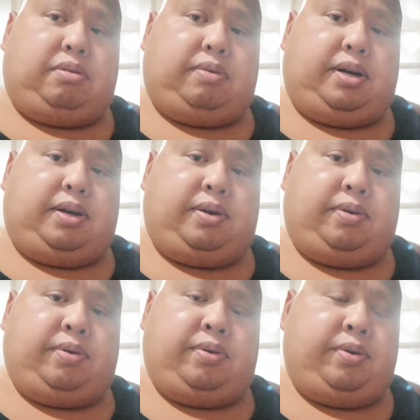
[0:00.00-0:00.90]
you know uh,
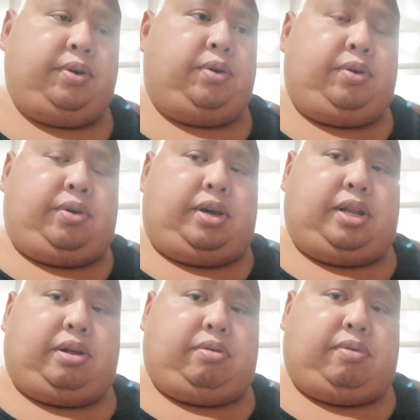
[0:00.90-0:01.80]

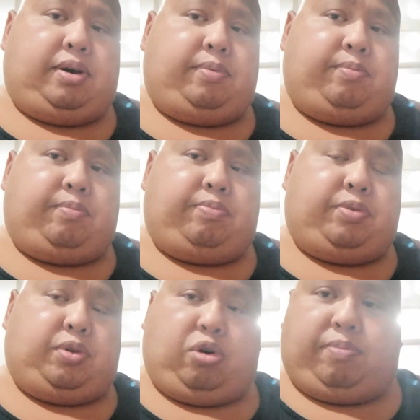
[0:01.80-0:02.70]
you know uh,
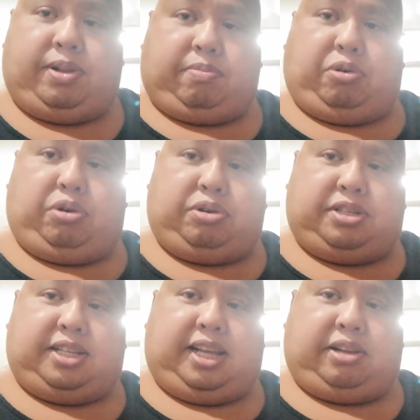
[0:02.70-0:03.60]
open the
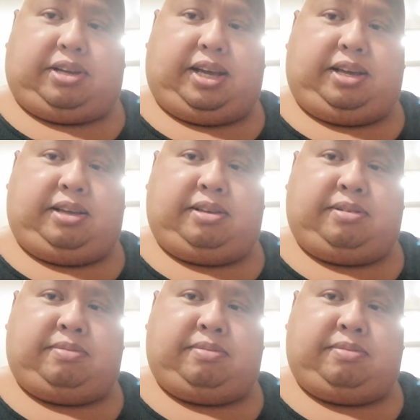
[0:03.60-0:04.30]
borders to that okay,